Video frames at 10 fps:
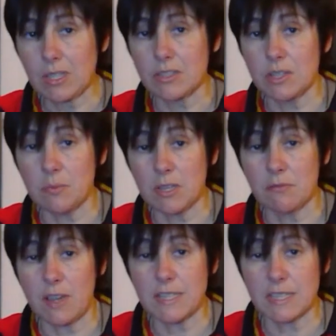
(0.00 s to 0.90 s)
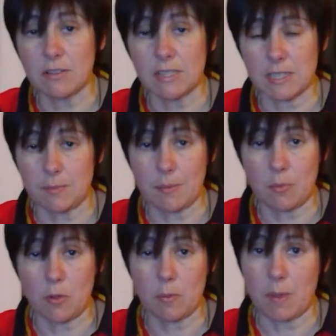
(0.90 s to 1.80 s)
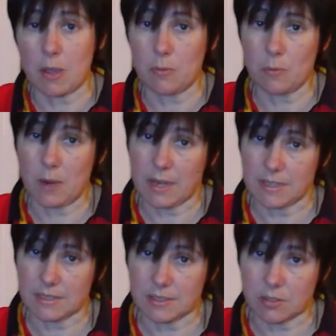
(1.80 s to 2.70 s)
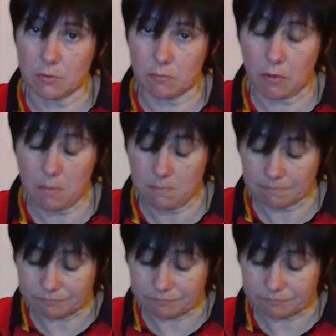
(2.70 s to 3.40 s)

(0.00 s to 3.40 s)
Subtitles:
So we can find out a little bit more about where this has come from.